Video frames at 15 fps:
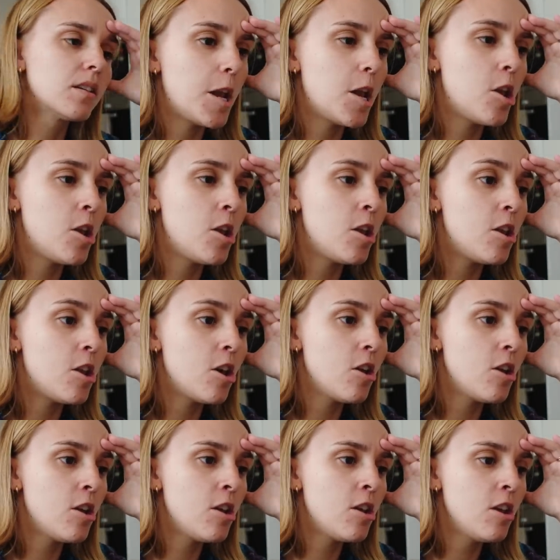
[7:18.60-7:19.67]

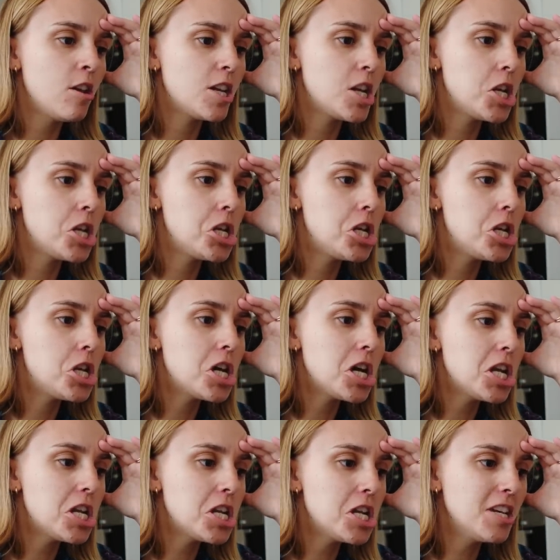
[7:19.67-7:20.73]
None?
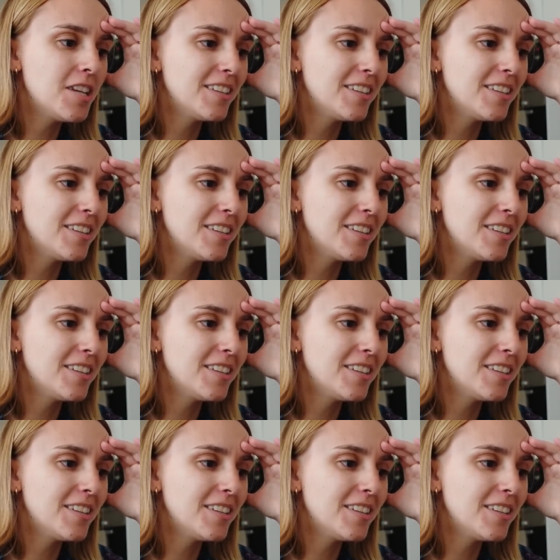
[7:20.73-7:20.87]
None?